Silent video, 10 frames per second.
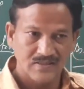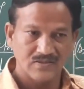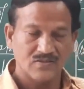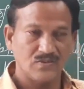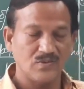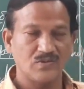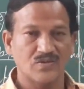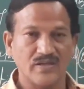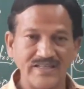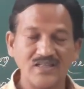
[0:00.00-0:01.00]
So
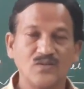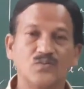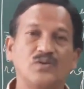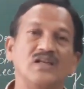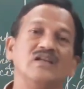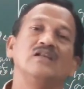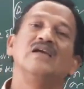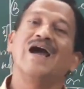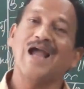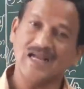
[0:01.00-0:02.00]
drawee will
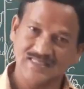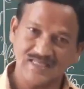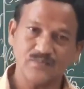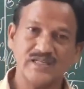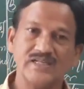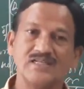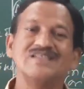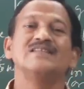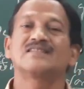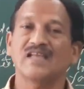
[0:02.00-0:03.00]
accept
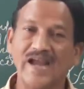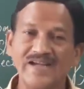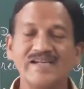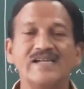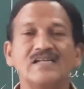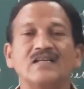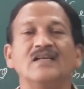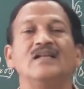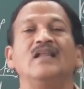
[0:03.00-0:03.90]
it, sign it,